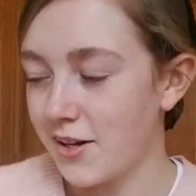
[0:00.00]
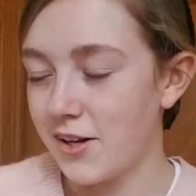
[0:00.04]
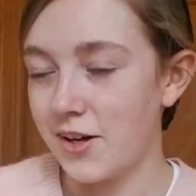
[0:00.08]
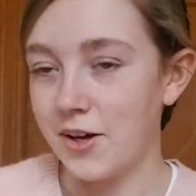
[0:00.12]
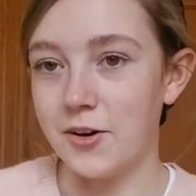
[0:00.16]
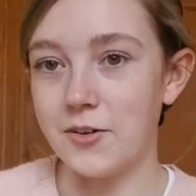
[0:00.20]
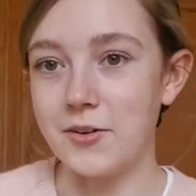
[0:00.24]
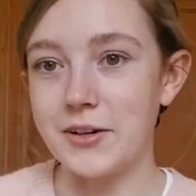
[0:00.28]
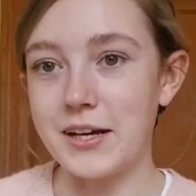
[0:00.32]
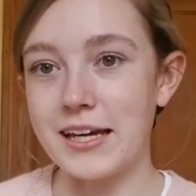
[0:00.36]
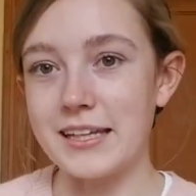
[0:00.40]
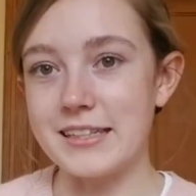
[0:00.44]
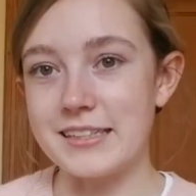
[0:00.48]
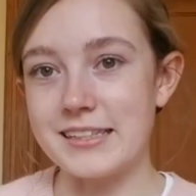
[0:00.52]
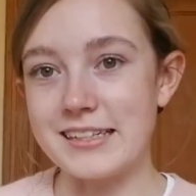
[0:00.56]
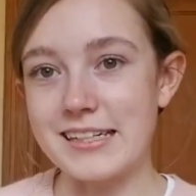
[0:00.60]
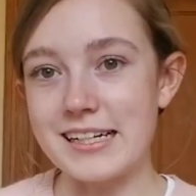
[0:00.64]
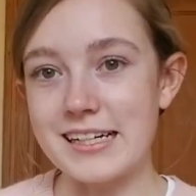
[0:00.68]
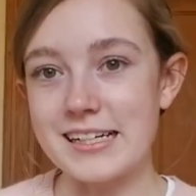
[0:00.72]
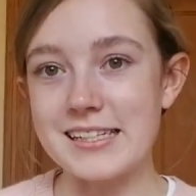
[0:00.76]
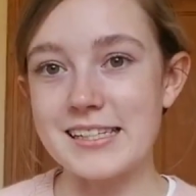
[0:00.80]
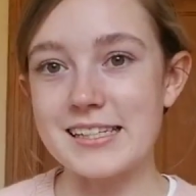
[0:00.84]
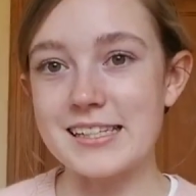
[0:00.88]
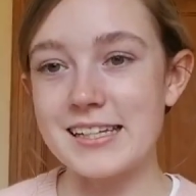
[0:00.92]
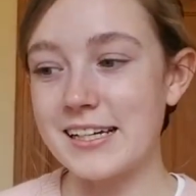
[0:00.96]
okay, the
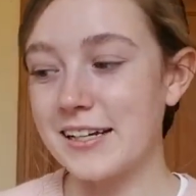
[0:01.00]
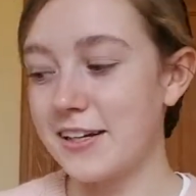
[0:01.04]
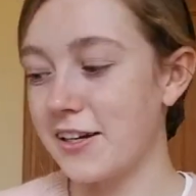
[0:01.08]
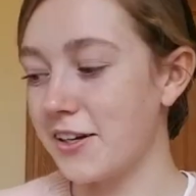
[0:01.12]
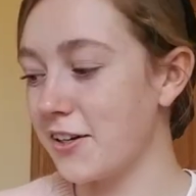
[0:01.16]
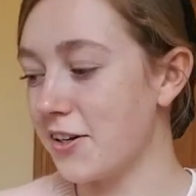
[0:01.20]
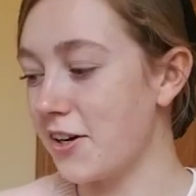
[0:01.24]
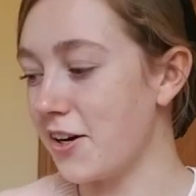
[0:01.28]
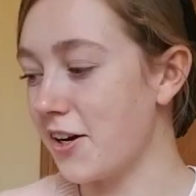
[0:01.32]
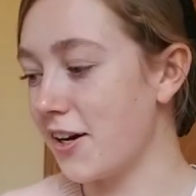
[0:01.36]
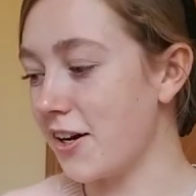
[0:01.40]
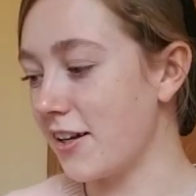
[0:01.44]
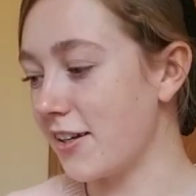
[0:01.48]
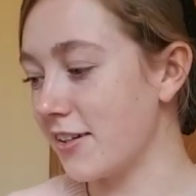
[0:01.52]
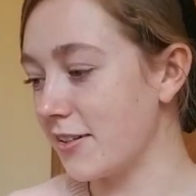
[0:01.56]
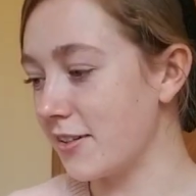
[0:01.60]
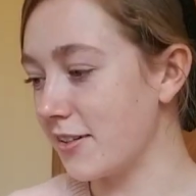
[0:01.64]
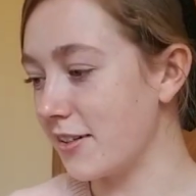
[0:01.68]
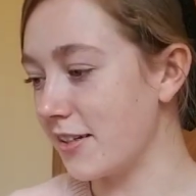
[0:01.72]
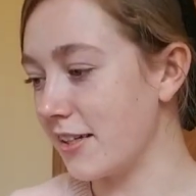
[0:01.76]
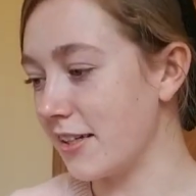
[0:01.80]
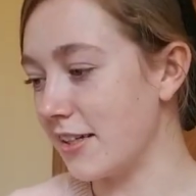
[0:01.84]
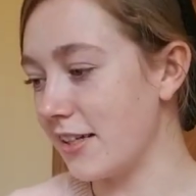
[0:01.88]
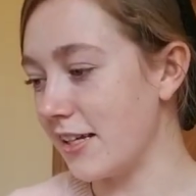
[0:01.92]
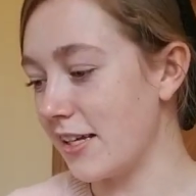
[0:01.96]
next thing I got
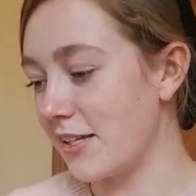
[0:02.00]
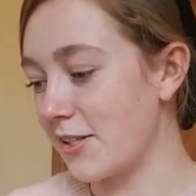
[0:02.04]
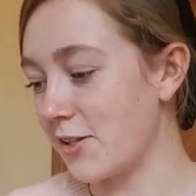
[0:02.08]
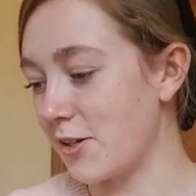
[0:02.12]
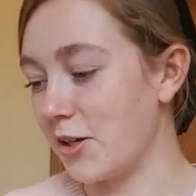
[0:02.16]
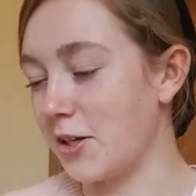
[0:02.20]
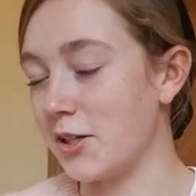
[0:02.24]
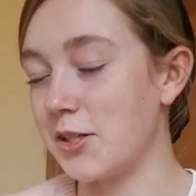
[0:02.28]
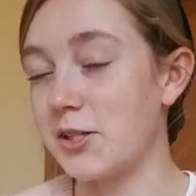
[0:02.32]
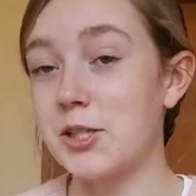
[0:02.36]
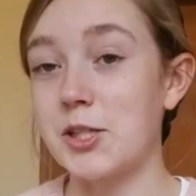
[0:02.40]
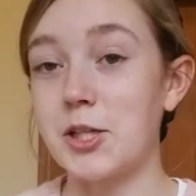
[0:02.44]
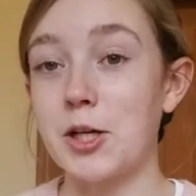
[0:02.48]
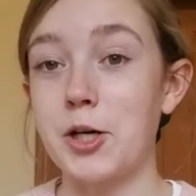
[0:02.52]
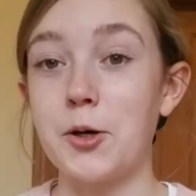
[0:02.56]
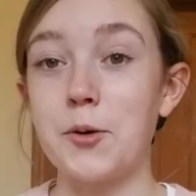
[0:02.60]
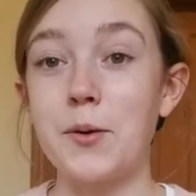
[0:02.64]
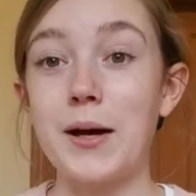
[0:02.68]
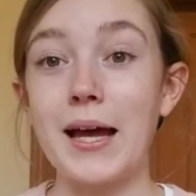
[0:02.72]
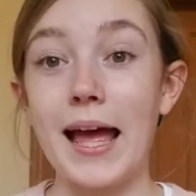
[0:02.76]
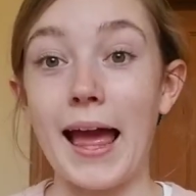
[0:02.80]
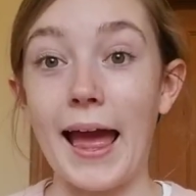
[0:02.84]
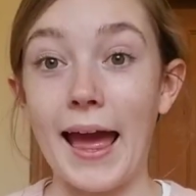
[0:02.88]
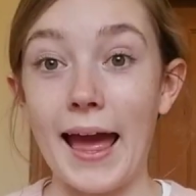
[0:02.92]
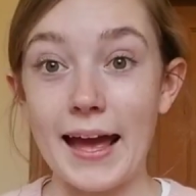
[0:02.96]
is
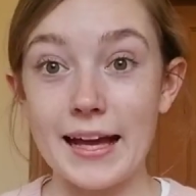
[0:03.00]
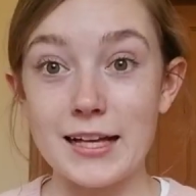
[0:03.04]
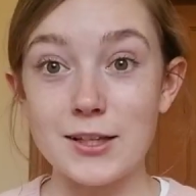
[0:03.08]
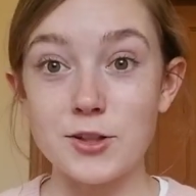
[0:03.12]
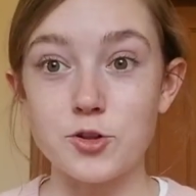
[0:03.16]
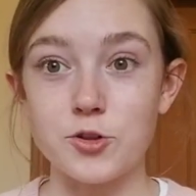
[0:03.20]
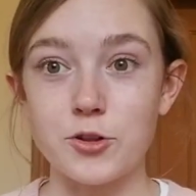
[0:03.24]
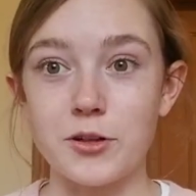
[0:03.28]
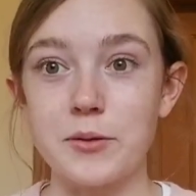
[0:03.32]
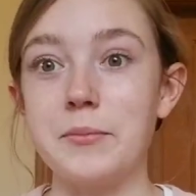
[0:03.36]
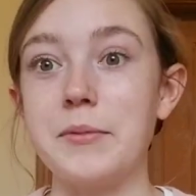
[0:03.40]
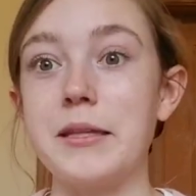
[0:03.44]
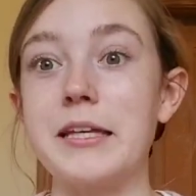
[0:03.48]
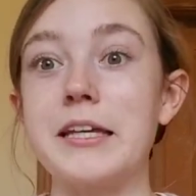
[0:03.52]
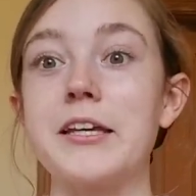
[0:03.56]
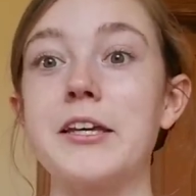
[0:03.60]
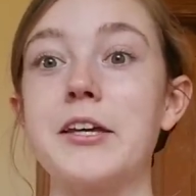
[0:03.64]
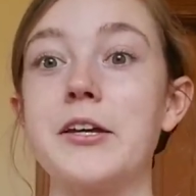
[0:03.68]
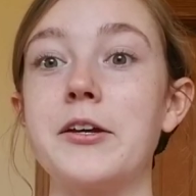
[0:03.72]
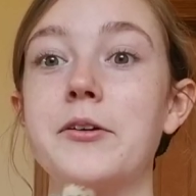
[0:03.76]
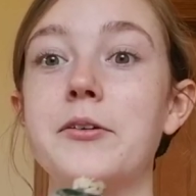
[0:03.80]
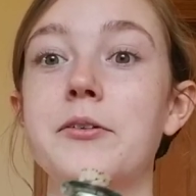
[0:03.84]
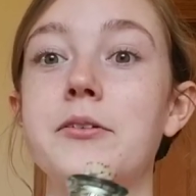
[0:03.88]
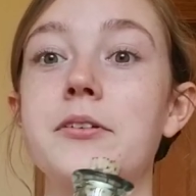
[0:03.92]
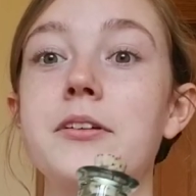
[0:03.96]
also extremely
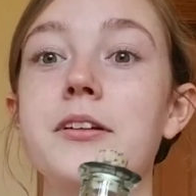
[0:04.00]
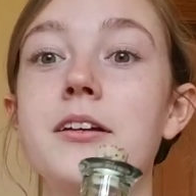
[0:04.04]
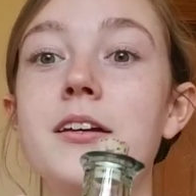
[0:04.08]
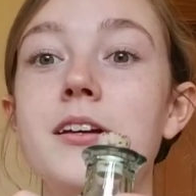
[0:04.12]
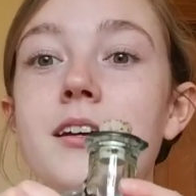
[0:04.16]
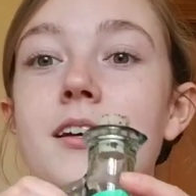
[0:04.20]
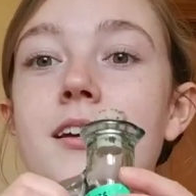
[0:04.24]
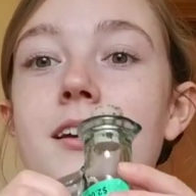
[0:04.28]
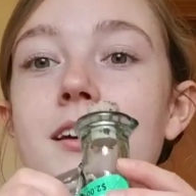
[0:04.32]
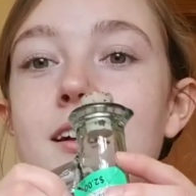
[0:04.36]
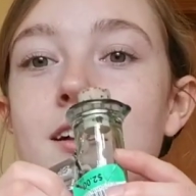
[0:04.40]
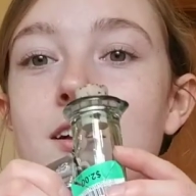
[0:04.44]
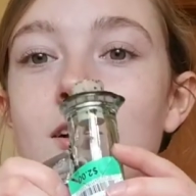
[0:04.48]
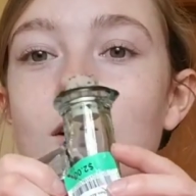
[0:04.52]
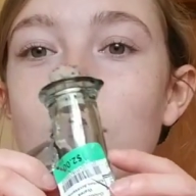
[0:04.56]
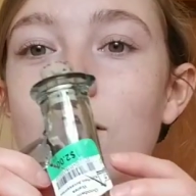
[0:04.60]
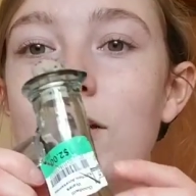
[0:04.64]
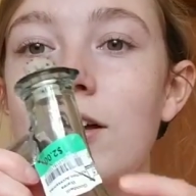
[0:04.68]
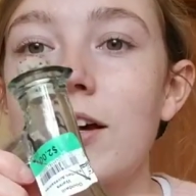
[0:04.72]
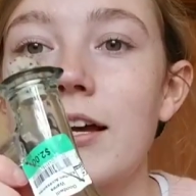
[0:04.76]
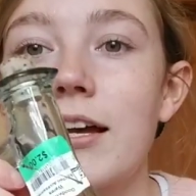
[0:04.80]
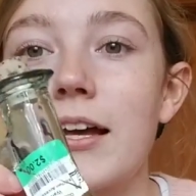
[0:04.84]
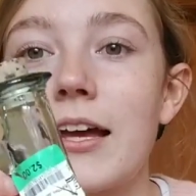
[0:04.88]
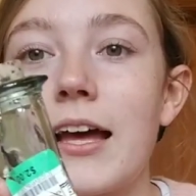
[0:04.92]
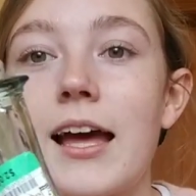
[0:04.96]
cute.
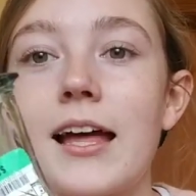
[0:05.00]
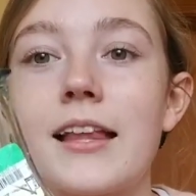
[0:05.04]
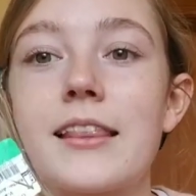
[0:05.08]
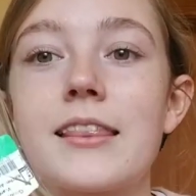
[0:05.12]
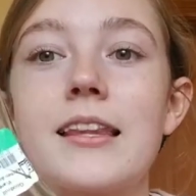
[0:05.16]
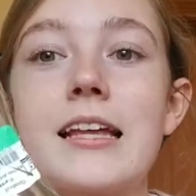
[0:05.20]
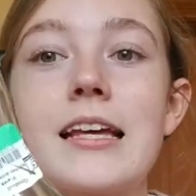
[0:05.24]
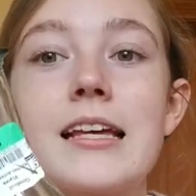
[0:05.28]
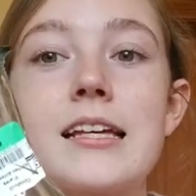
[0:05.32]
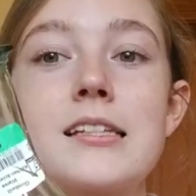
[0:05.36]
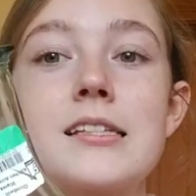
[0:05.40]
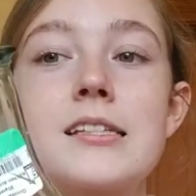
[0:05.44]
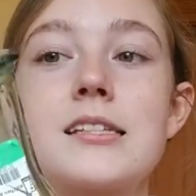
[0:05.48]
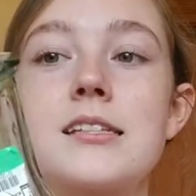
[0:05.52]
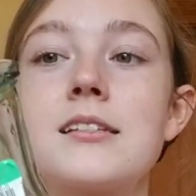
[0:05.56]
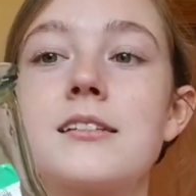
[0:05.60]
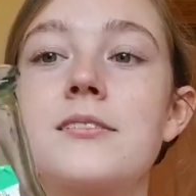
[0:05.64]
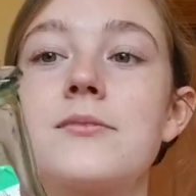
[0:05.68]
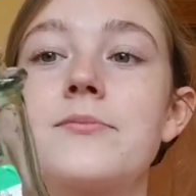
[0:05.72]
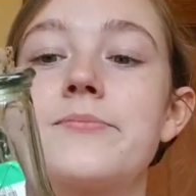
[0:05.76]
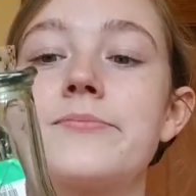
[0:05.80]
Look at this.